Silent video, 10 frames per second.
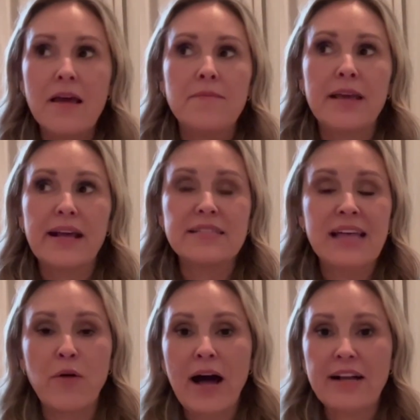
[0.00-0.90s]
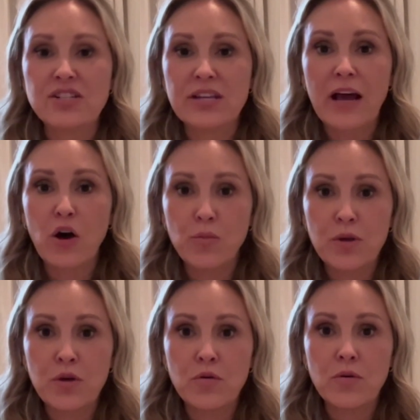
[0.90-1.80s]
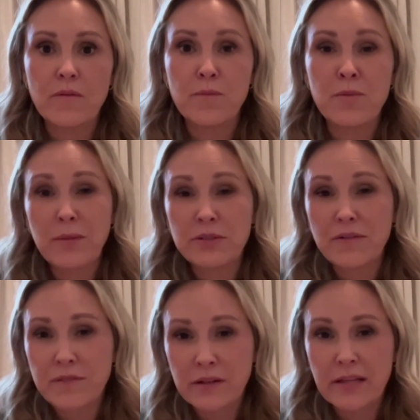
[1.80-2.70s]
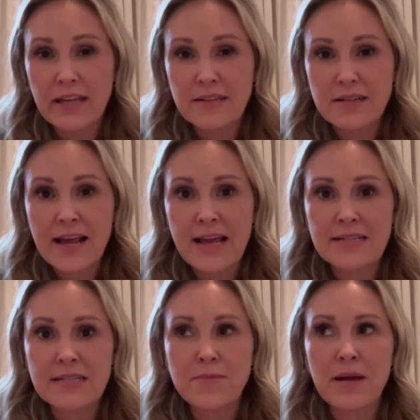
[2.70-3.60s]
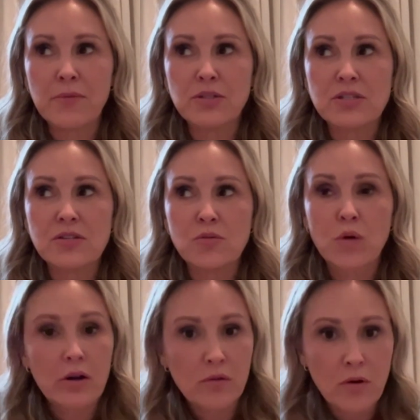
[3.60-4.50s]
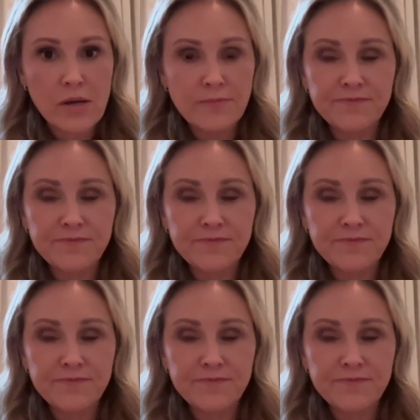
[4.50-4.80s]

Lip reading: because that will actually help you be able to feel it and to be able to work through it.